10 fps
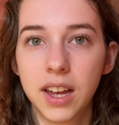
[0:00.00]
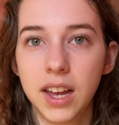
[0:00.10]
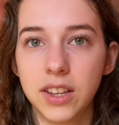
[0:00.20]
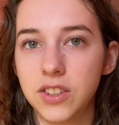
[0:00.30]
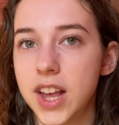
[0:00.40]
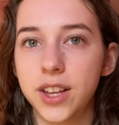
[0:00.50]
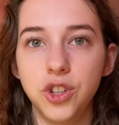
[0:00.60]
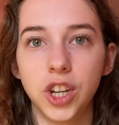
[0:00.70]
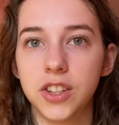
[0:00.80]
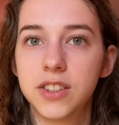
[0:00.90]
It's not
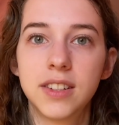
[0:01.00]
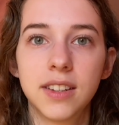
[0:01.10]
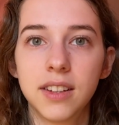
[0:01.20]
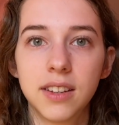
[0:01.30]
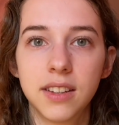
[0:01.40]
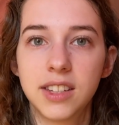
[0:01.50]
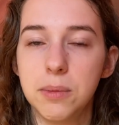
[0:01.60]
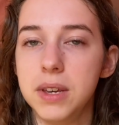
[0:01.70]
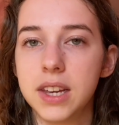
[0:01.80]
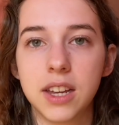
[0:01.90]
just to
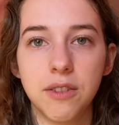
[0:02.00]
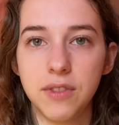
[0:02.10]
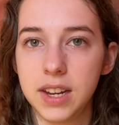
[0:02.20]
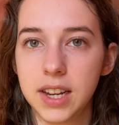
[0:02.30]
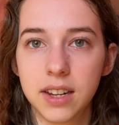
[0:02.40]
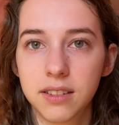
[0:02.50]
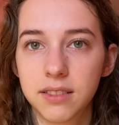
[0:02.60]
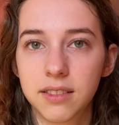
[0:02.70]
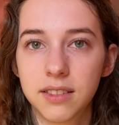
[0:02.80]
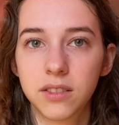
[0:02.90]
be inconvenient.
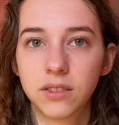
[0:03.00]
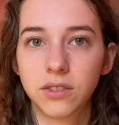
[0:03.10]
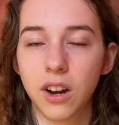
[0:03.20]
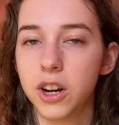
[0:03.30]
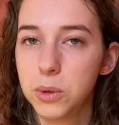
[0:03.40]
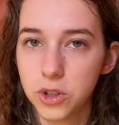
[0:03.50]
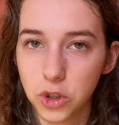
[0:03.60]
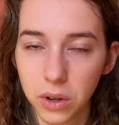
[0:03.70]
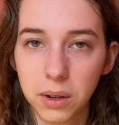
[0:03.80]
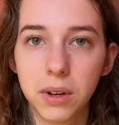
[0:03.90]
Are you
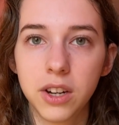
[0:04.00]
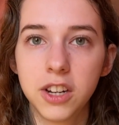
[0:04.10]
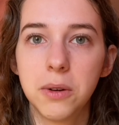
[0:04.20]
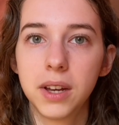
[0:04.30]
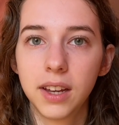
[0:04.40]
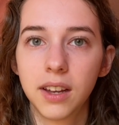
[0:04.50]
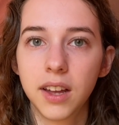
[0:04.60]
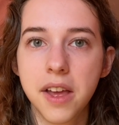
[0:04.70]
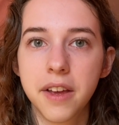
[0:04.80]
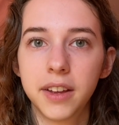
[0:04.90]
enjoying what you're doing?
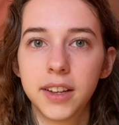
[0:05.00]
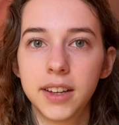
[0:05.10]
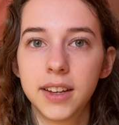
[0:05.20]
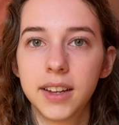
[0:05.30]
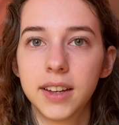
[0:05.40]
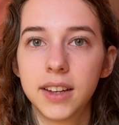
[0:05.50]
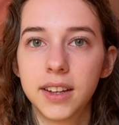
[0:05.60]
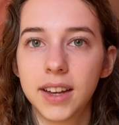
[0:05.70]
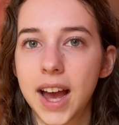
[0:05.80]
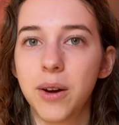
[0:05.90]

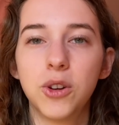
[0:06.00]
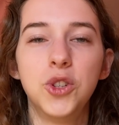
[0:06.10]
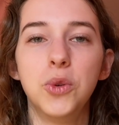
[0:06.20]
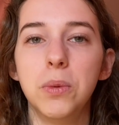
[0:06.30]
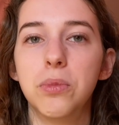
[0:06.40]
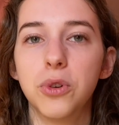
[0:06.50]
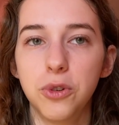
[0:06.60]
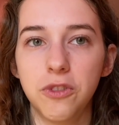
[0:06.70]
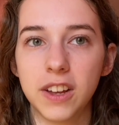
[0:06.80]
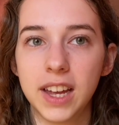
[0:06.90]
How could you
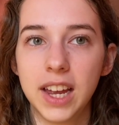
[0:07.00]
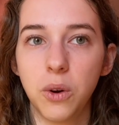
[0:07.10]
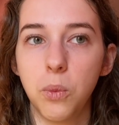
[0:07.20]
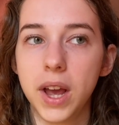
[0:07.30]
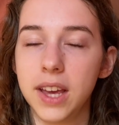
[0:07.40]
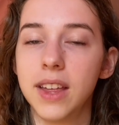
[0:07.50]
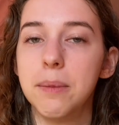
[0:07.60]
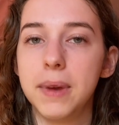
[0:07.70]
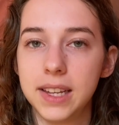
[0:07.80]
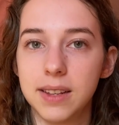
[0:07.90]
improve it in a way that
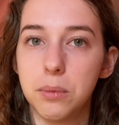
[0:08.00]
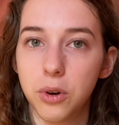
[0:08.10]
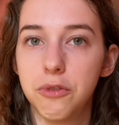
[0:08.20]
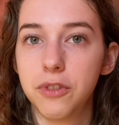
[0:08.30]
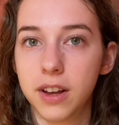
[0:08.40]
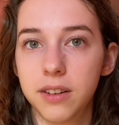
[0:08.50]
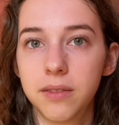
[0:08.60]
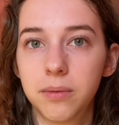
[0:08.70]
makes it more fun?